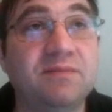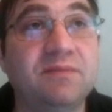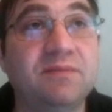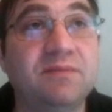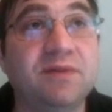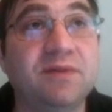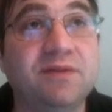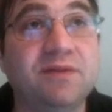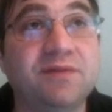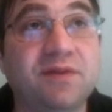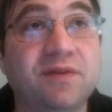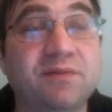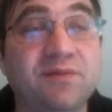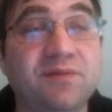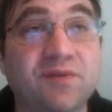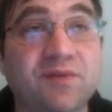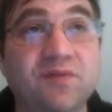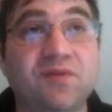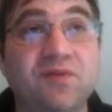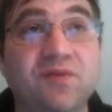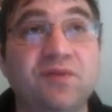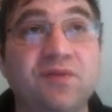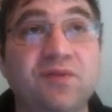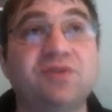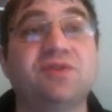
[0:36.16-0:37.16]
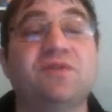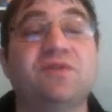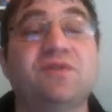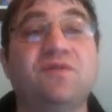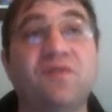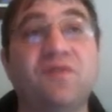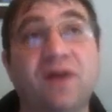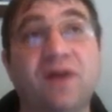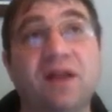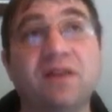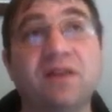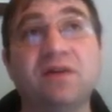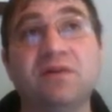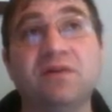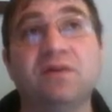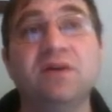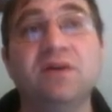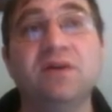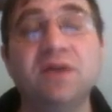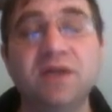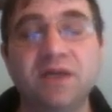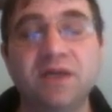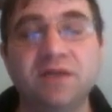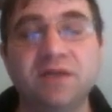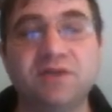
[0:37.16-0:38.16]
in terms of who you should follow
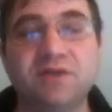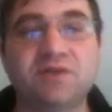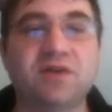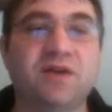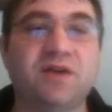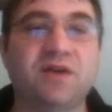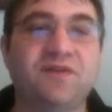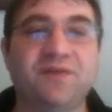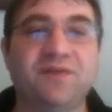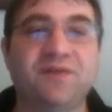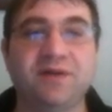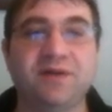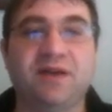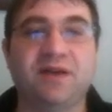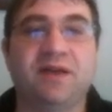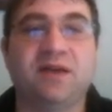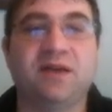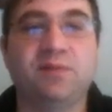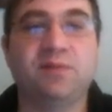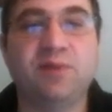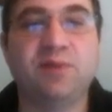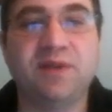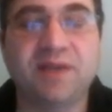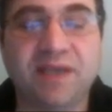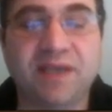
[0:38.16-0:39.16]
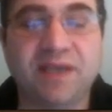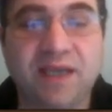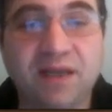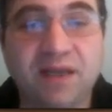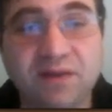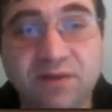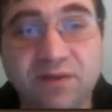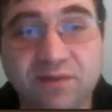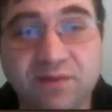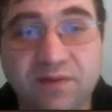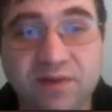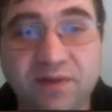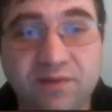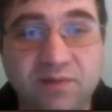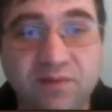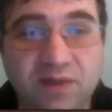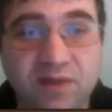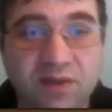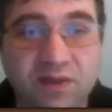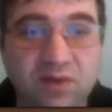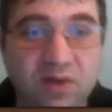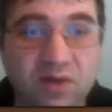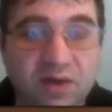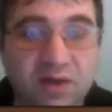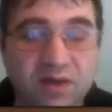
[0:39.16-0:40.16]
to try to figure out how to play the Catalan really
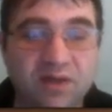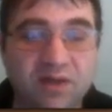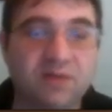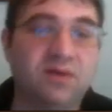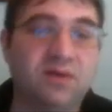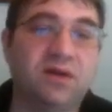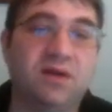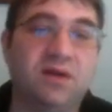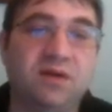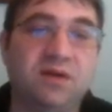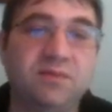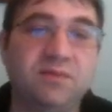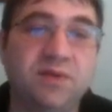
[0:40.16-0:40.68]
well are,